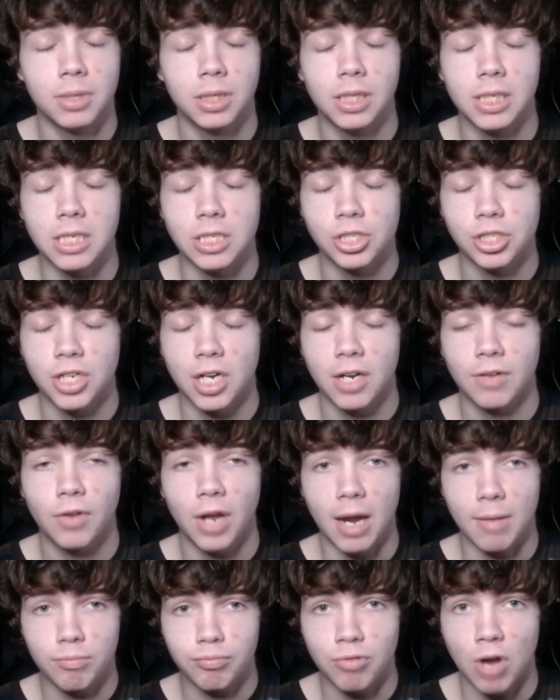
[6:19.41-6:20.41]
Please,
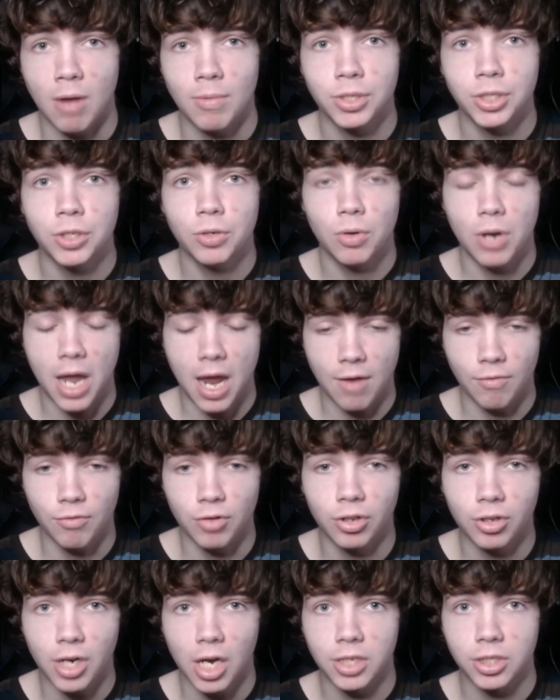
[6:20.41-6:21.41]
Jeff, I promise you,
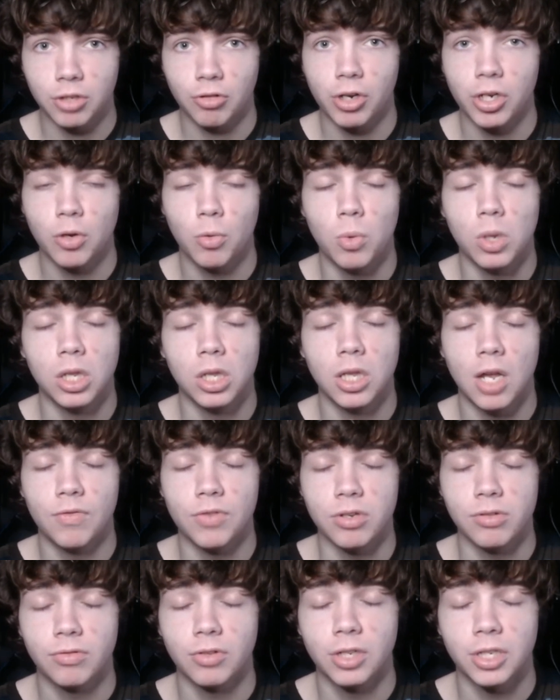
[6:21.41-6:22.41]
every other content creator will
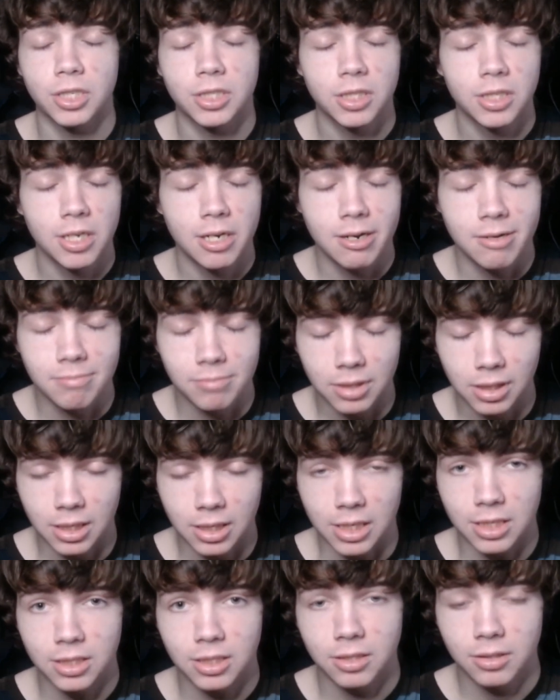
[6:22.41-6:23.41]
love you for this.
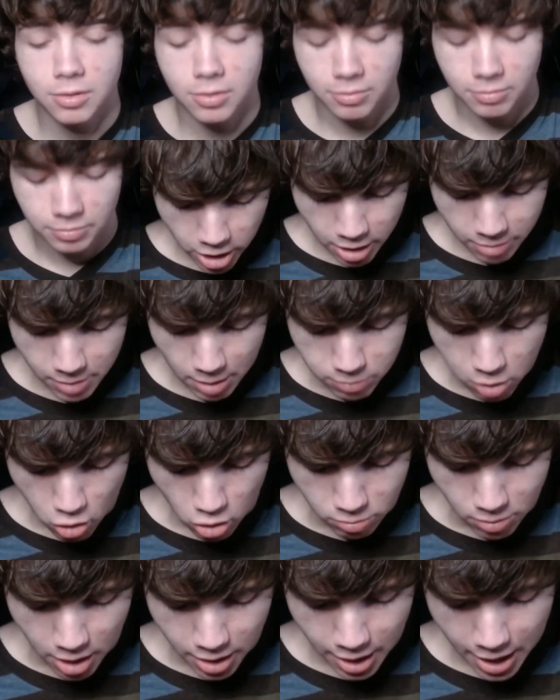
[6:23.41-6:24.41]
Please. What do you think about
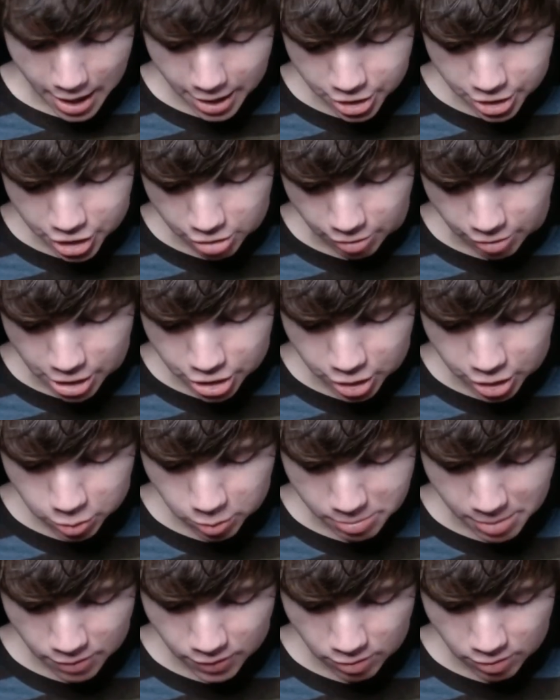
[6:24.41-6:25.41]
Pokemon? Any generation?
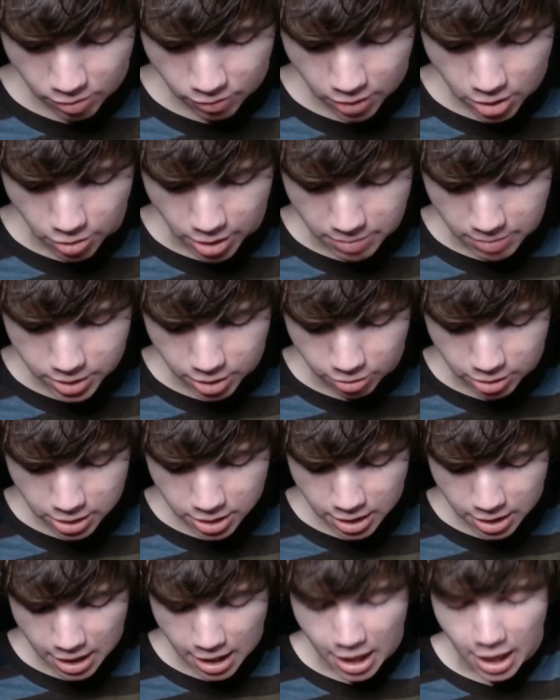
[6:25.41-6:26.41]
It's one of my favorite video game
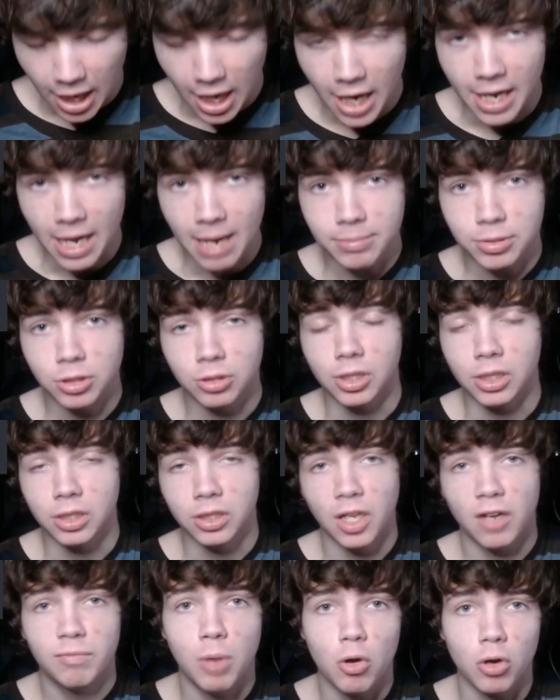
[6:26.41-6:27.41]
series. I
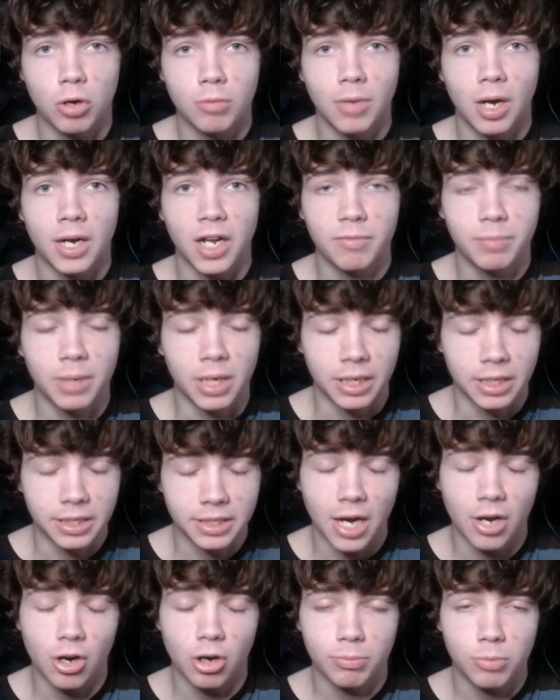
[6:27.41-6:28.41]
absolutely love Pokemon. I've been
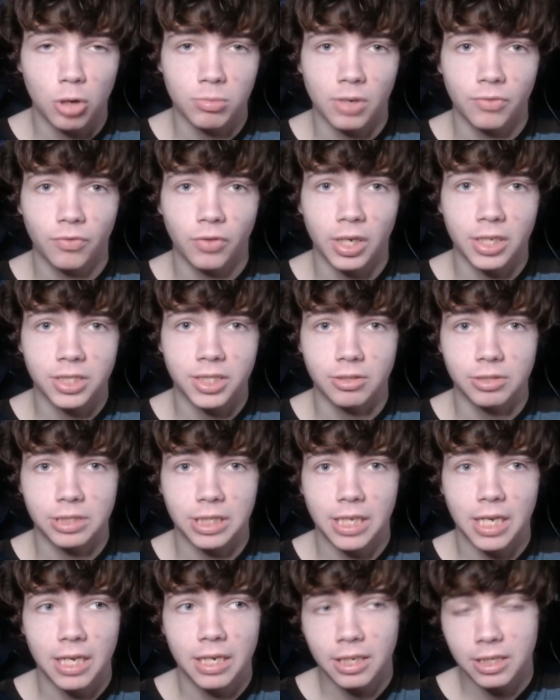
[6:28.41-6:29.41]
a diehard Pokemon fan since I
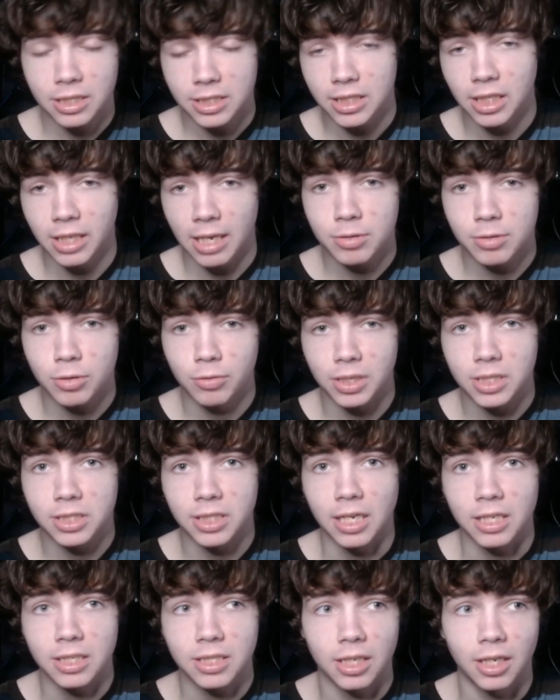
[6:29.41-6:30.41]
was a kid. Still am to an
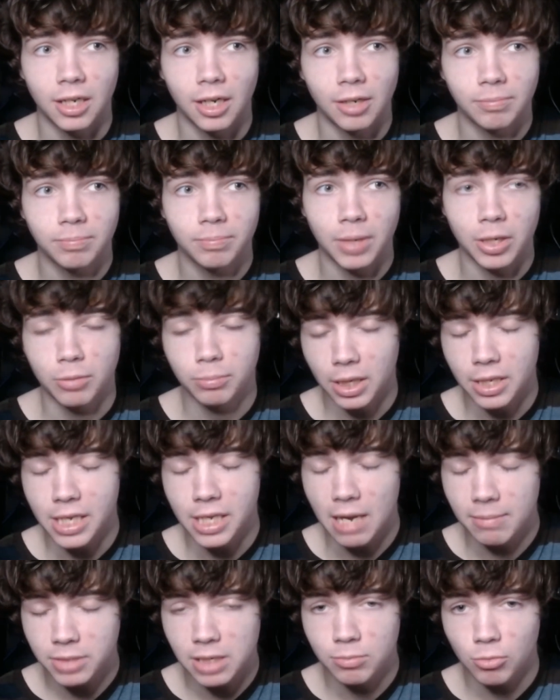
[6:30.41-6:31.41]
extent. I don't
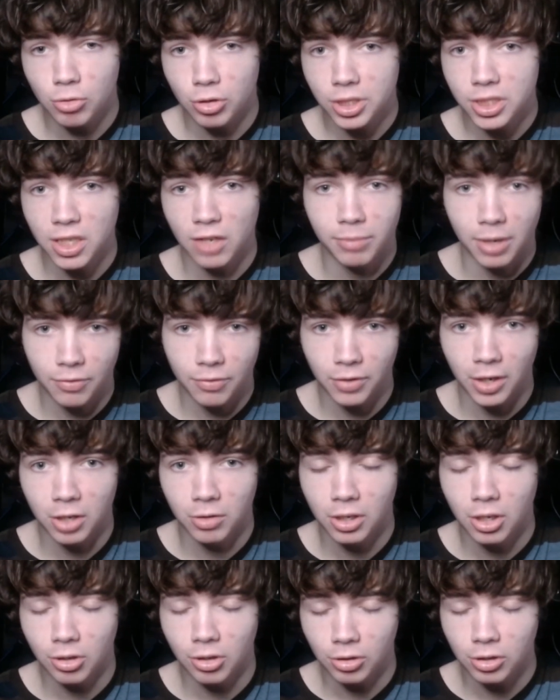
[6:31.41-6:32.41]
play the games anymore and stuff, but I
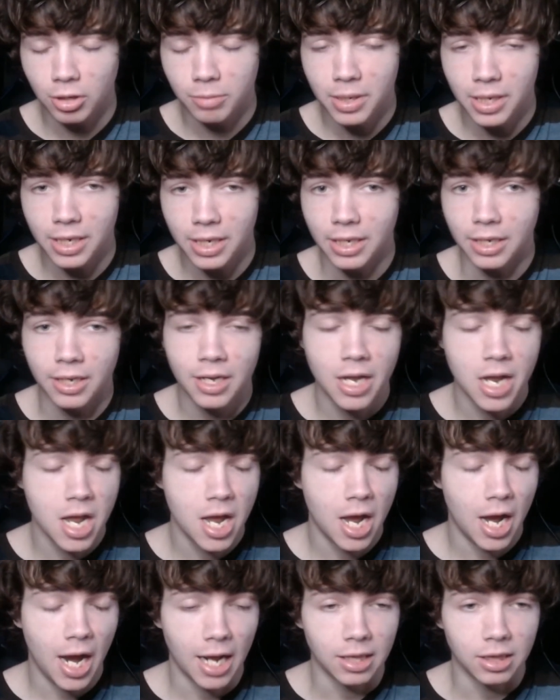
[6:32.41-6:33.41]
follow along a little bit, and
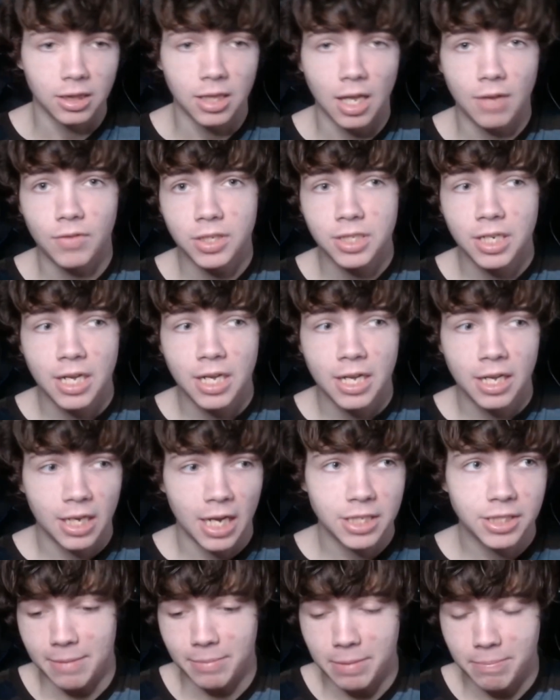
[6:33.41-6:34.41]
I love it.
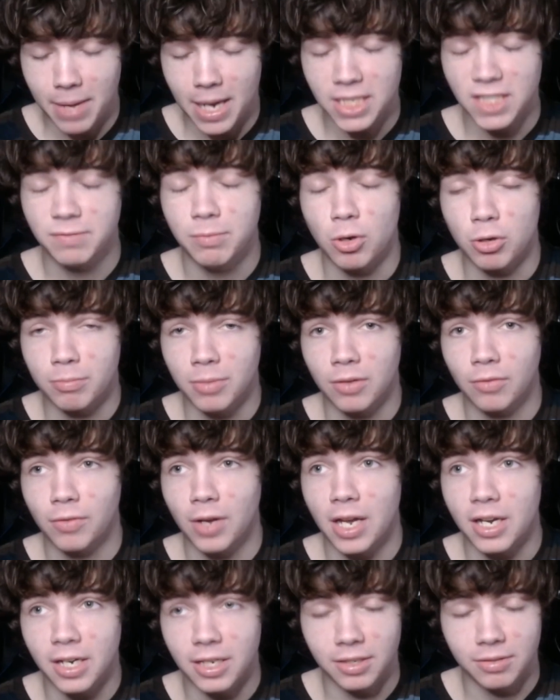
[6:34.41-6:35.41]
I am a massive
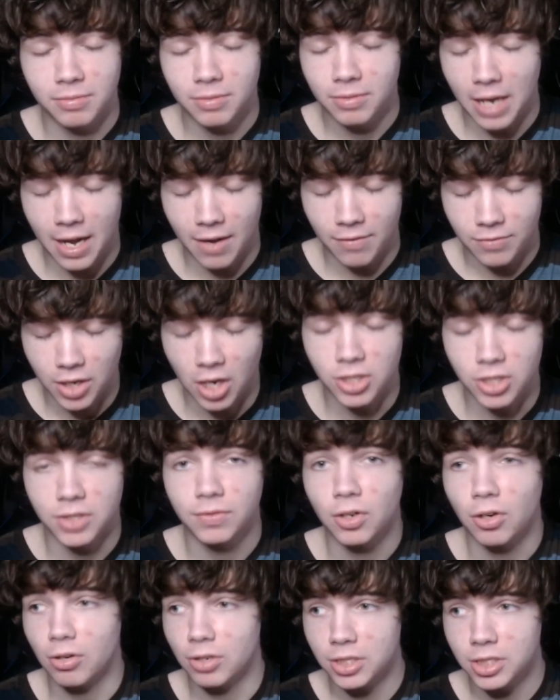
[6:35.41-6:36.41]
Pokemon fan. I have
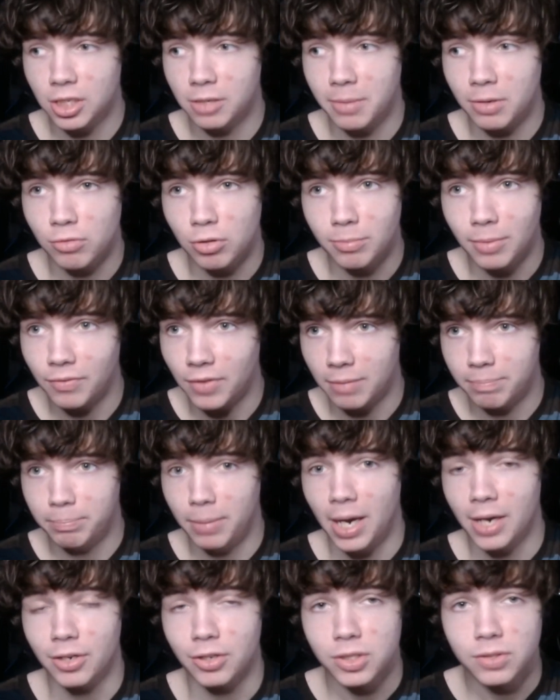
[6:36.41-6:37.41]
tons of cards still in my room. I've
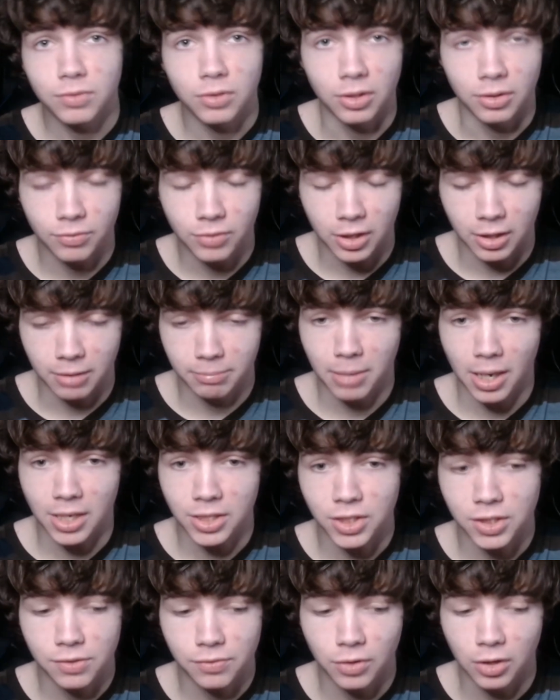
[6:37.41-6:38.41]
got binders full and fucking
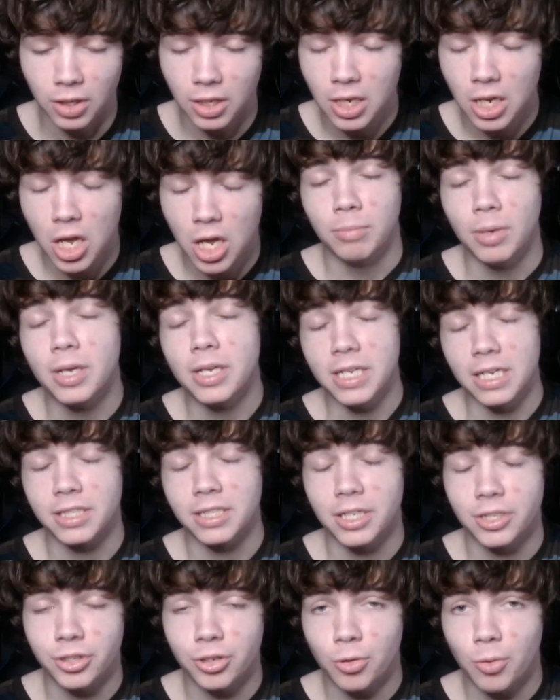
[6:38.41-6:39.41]
boxes full. But
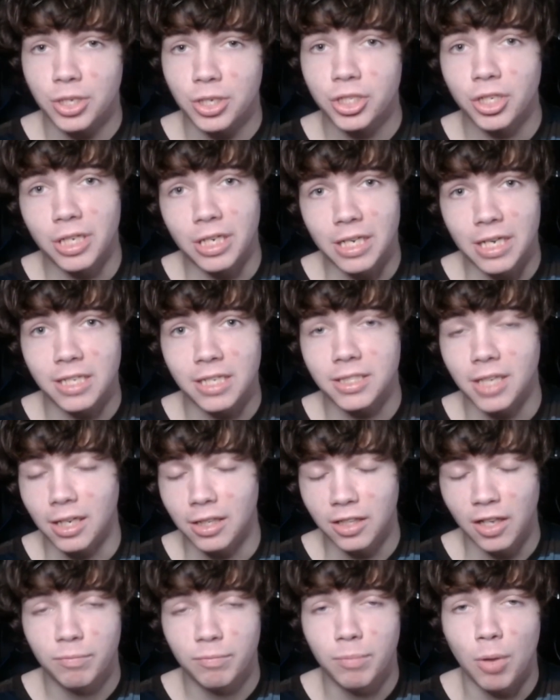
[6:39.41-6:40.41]
yes, to answer your question, yes,
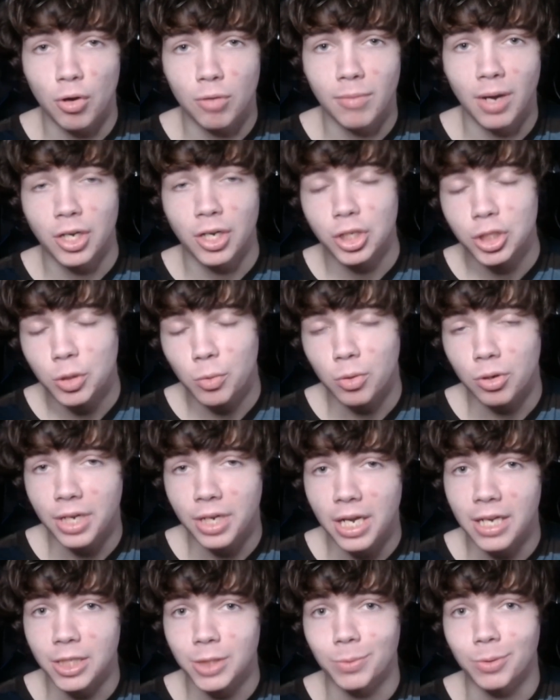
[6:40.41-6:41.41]
I love Pokemon.
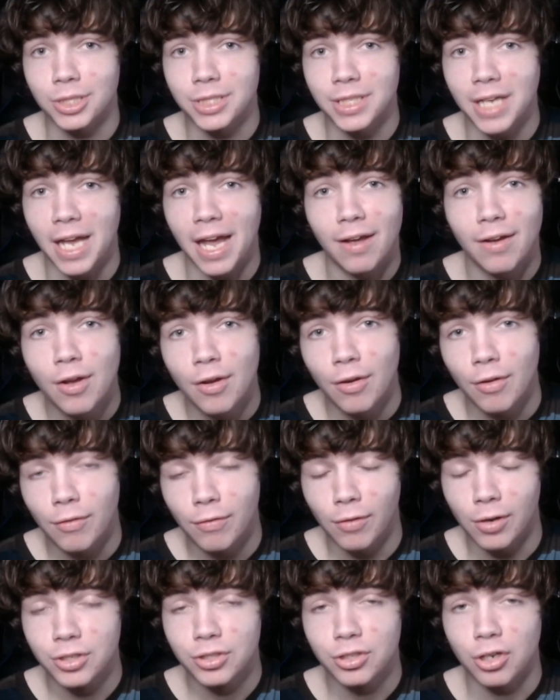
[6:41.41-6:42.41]
Squirtle Gang is where it's at.
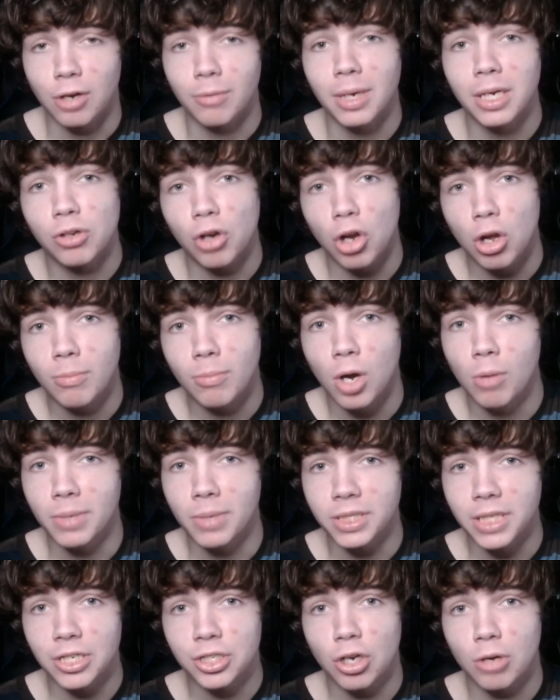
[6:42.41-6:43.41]
Fuck Charmander. All my
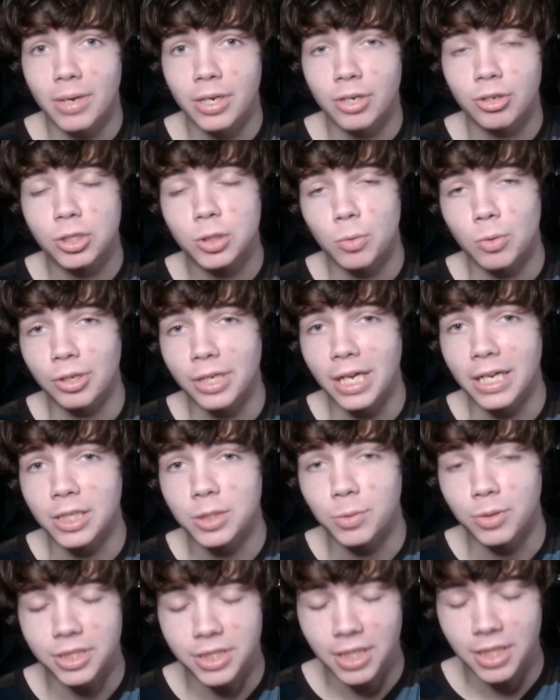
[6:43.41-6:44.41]
homies hate Charmander. Squirtle
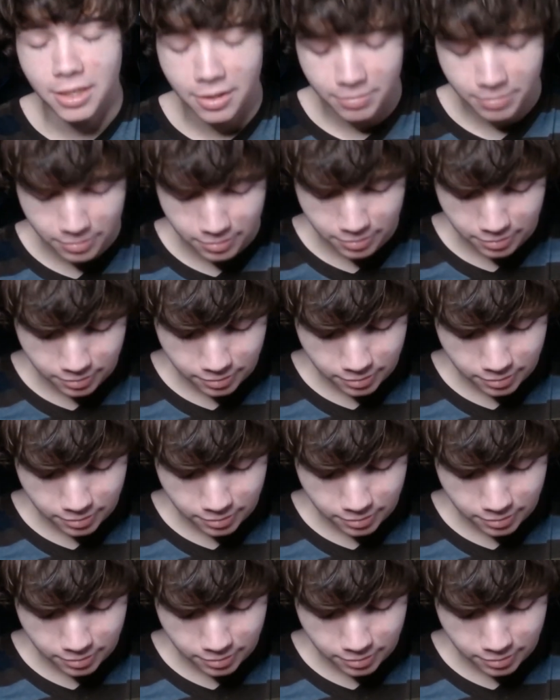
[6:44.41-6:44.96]
Gang is where it's at.